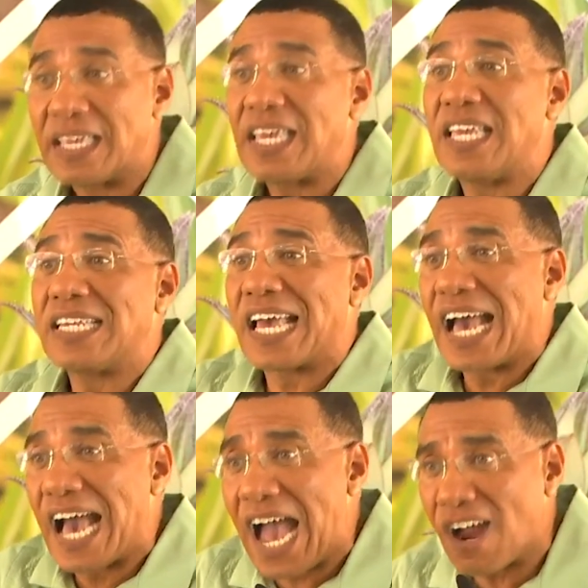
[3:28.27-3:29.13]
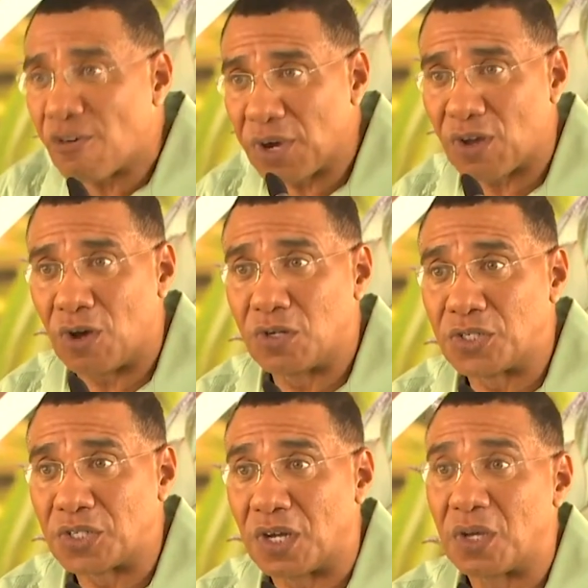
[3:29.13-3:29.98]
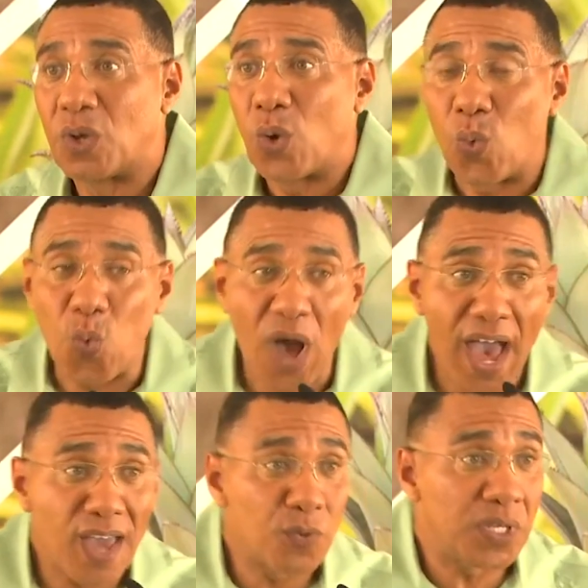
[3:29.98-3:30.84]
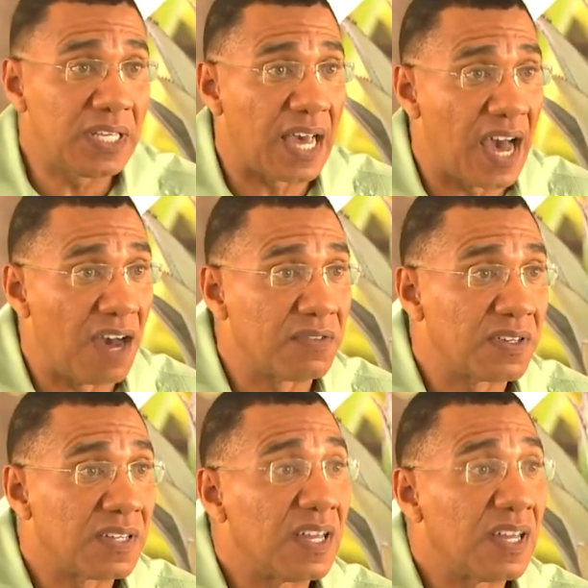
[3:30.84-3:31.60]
in agriculture why we have